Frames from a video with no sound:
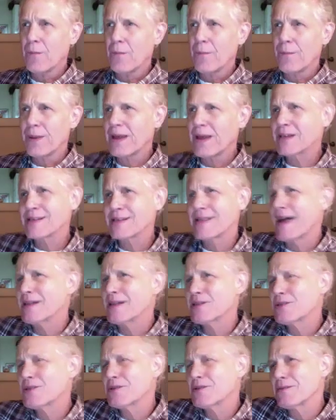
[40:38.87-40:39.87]
Because
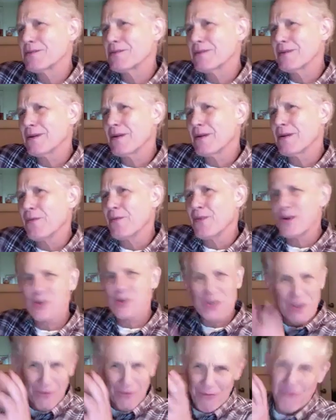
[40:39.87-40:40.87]

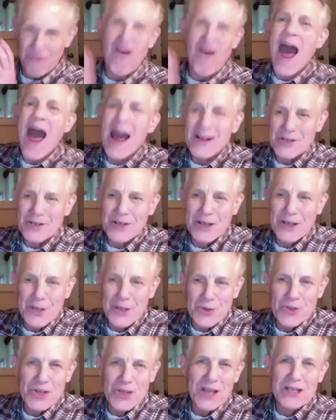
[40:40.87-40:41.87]
there's the facts, like
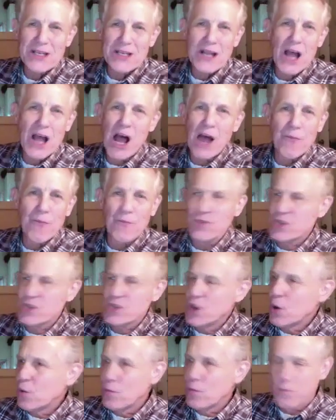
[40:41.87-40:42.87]
you said, Tom,
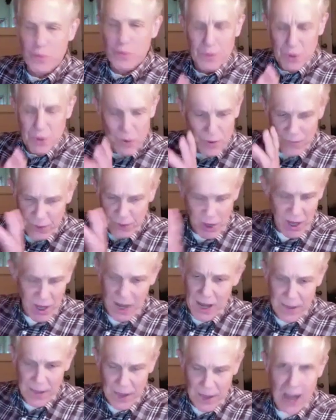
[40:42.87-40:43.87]
so
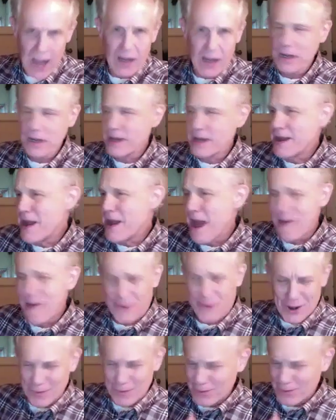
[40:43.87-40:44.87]
beautifully that I could
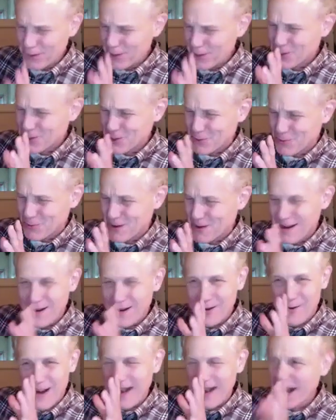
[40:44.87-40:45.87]
never come close to
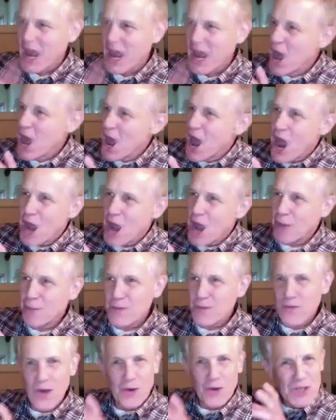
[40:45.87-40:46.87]
reiterating.
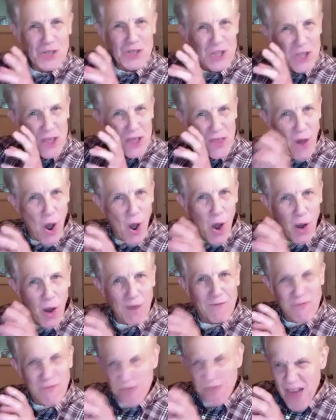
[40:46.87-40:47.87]
There's all
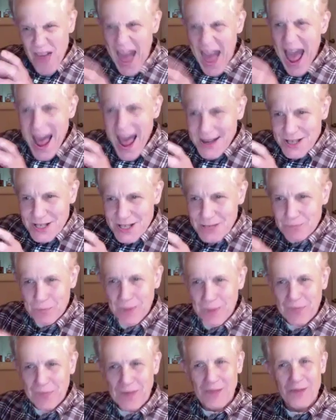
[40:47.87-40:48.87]
of that,
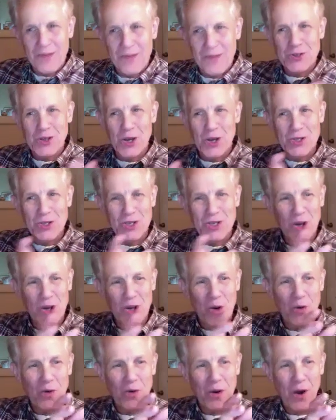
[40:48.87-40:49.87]
but then there's
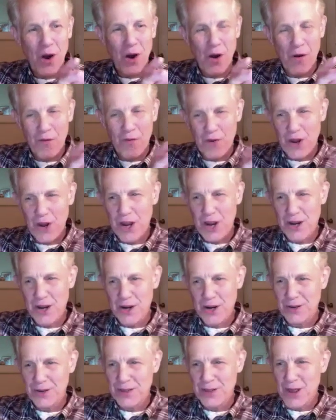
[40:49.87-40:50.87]
also over
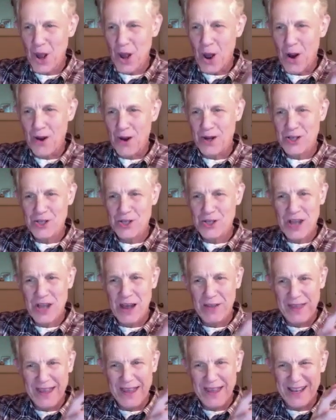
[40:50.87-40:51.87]
here, the artist,
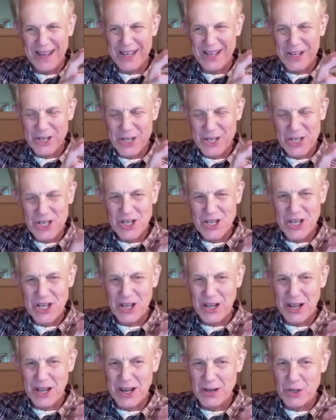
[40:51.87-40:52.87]
how they can
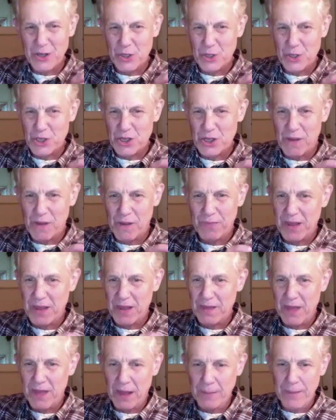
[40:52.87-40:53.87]
distill it into
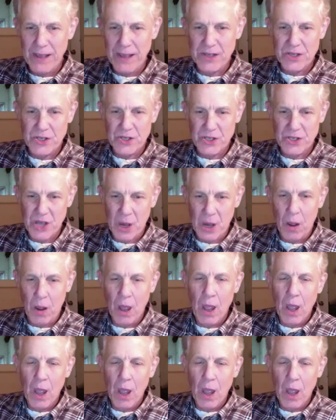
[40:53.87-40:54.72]
something that makes us go,